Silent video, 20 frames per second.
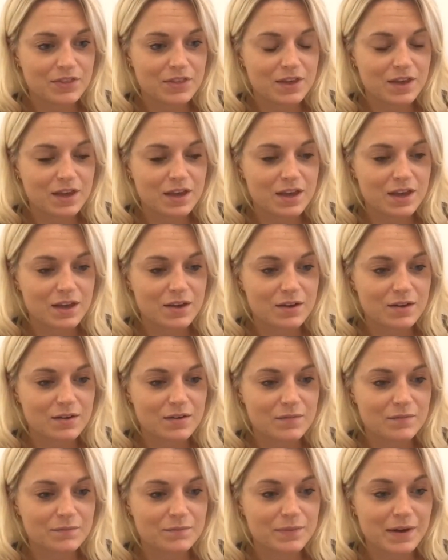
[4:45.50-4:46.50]
The
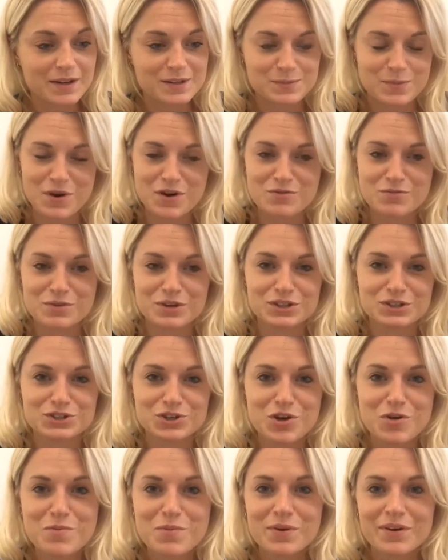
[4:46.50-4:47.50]
best part of my
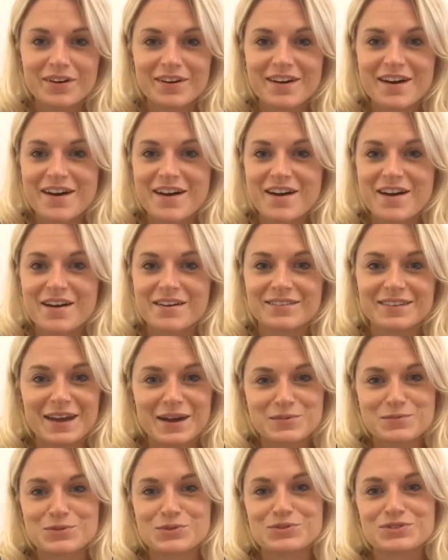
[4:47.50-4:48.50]
job, uh, the
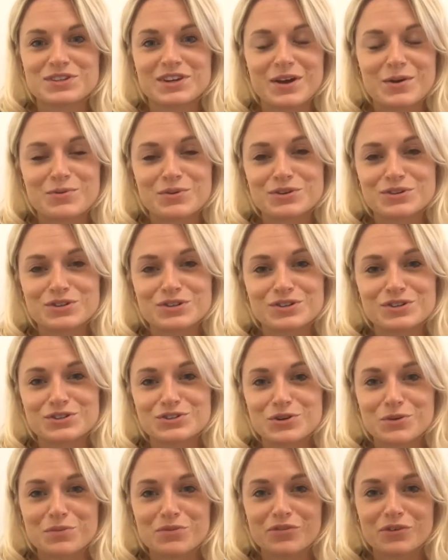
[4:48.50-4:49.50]
animals. I wouldn't do this
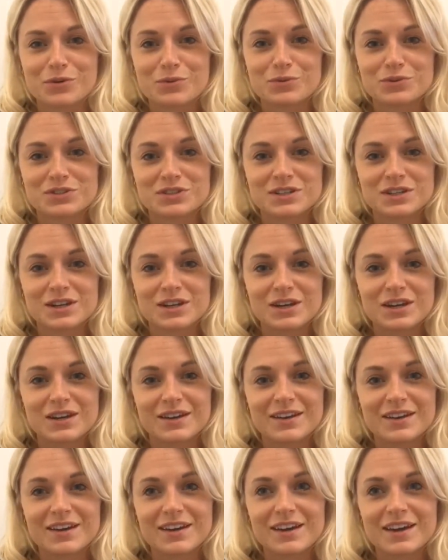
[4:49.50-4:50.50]
job if I wasn't
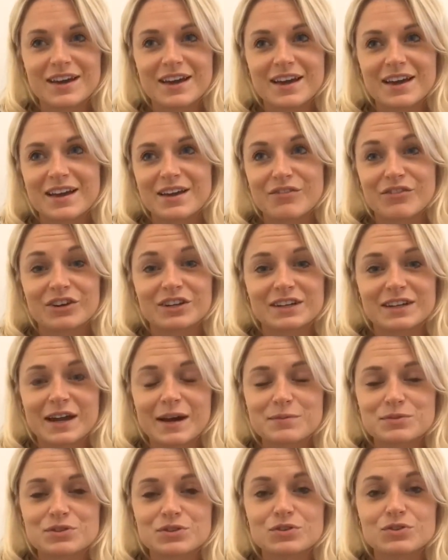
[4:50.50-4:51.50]
if I didn't
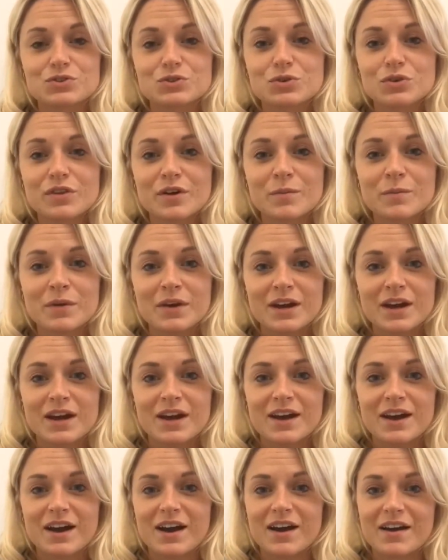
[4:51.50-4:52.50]
absolutely adore them.
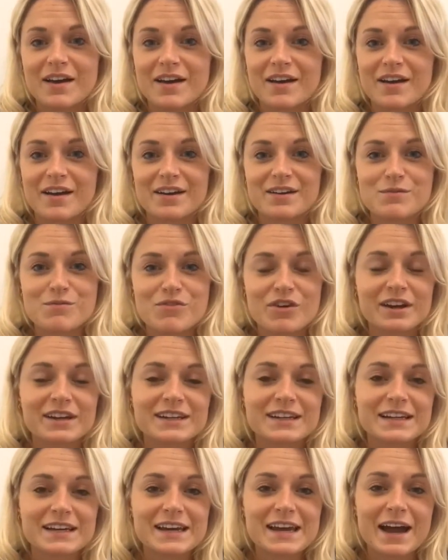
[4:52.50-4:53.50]
I'm
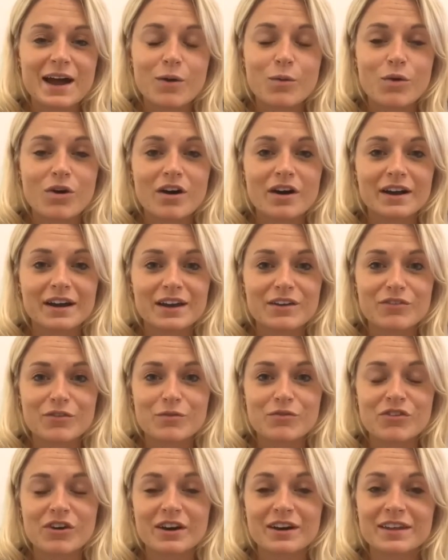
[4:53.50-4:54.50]
regularly at work if
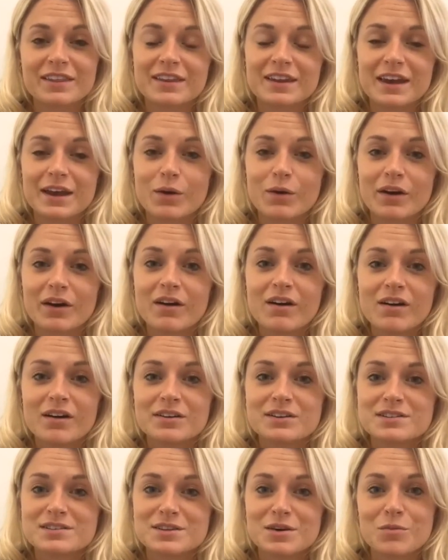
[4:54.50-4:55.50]
I'm finding the day quite
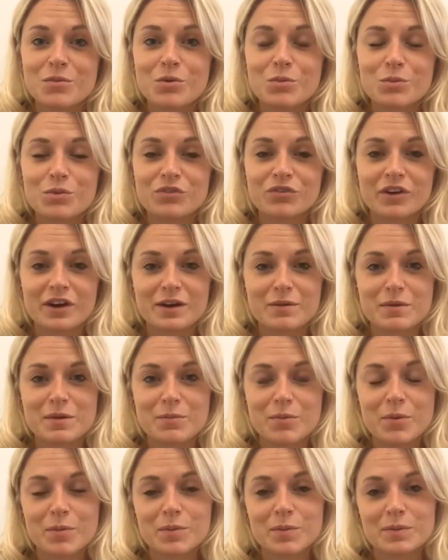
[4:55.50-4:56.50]
hard. Someone will find
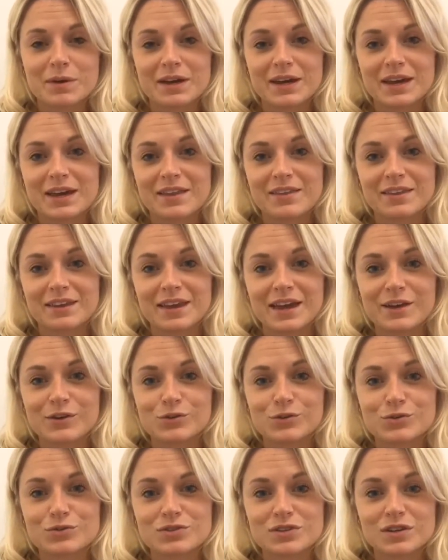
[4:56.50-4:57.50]
me probably in the
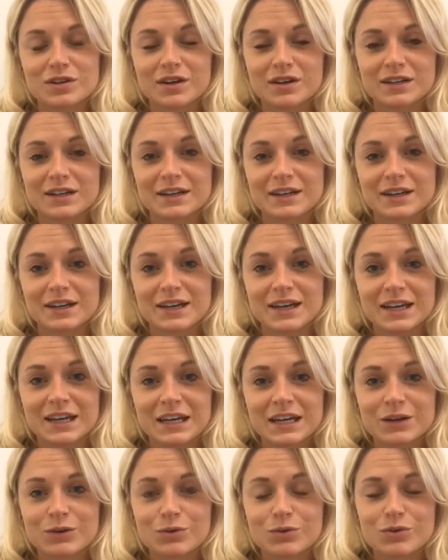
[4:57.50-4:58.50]
kennels cuddling a
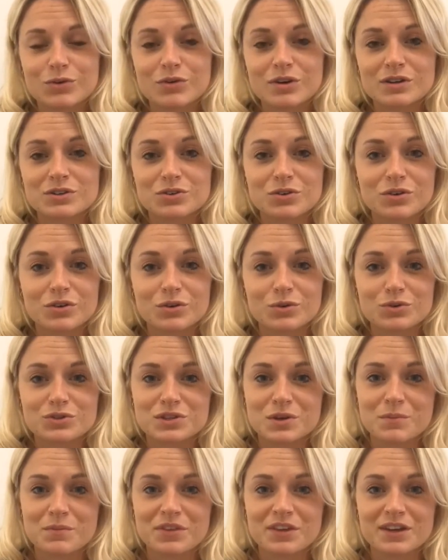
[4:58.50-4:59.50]
kitten or a dog or
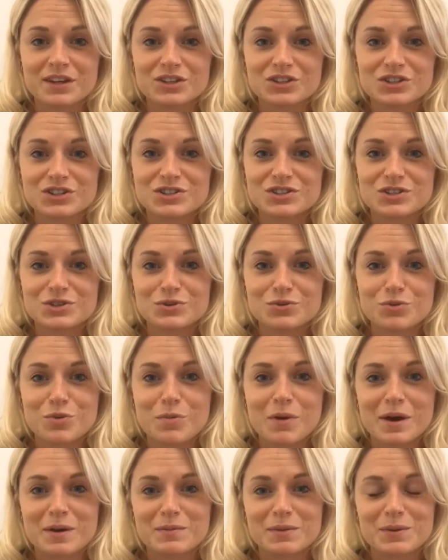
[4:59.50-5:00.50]
something just to
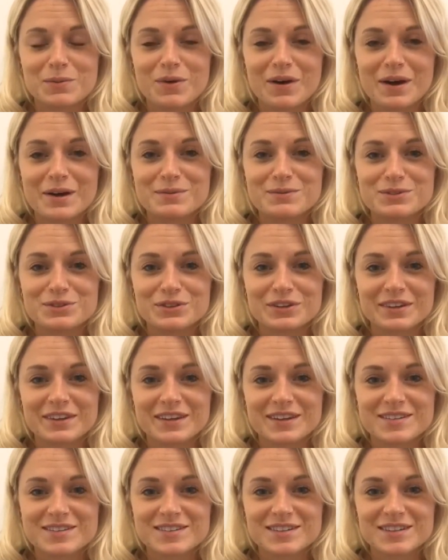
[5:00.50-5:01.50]
remind me why I'm doing
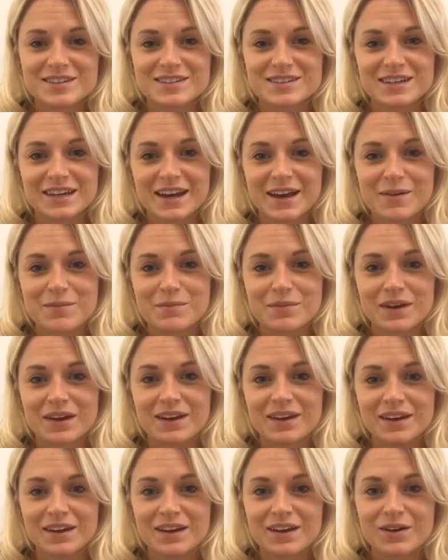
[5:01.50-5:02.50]
this because it can
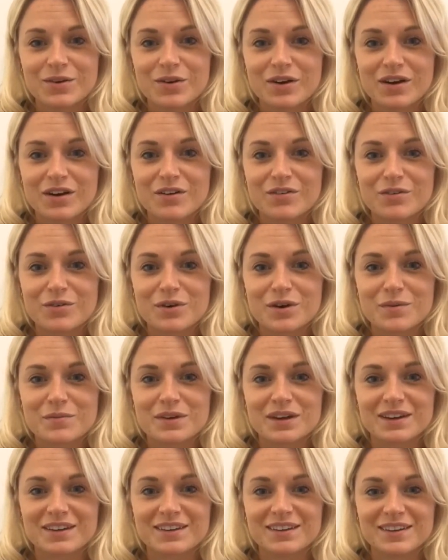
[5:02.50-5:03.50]
be quite
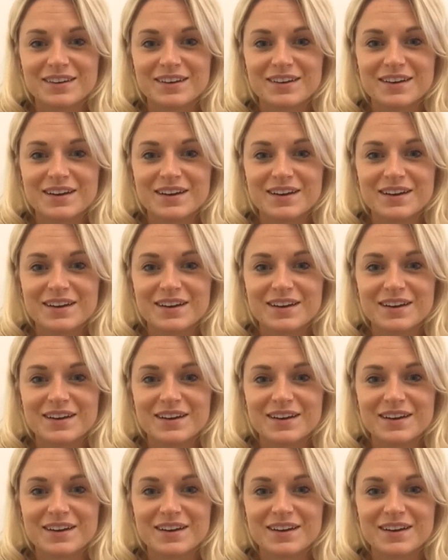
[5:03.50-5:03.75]
overwhelming.